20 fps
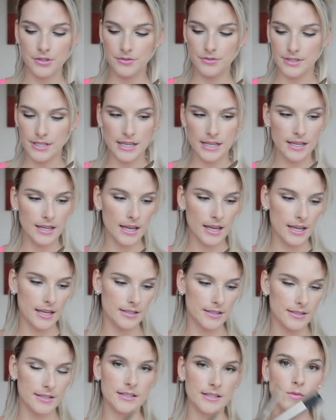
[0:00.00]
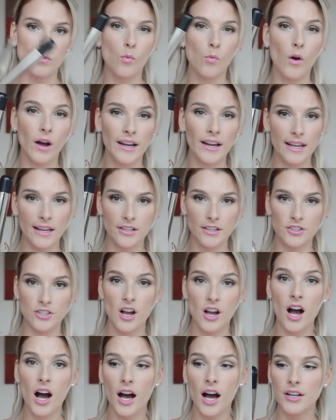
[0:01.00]
using is this 1-inch
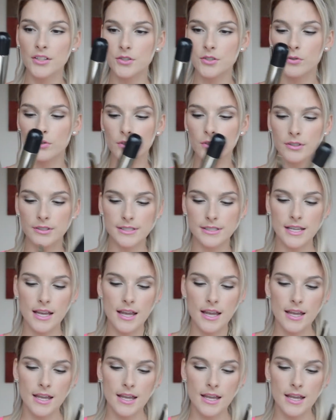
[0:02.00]
Hot Tools.